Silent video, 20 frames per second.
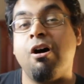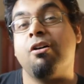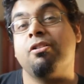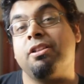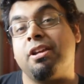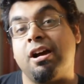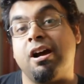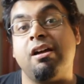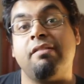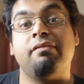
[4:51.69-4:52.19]

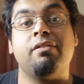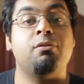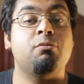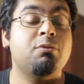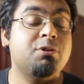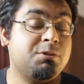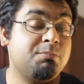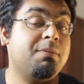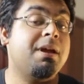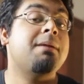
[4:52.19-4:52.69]
on the
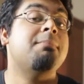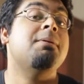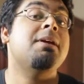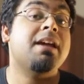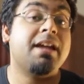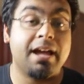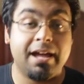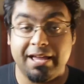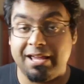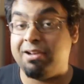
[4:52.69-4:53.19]
iPhone, which may
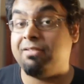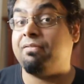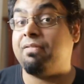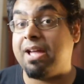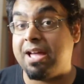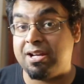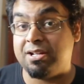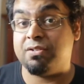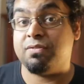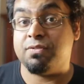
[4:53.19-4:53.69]
be an
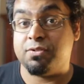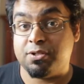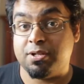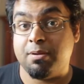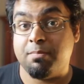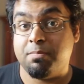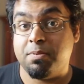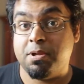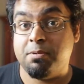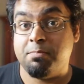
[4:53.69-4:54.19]
advantage for some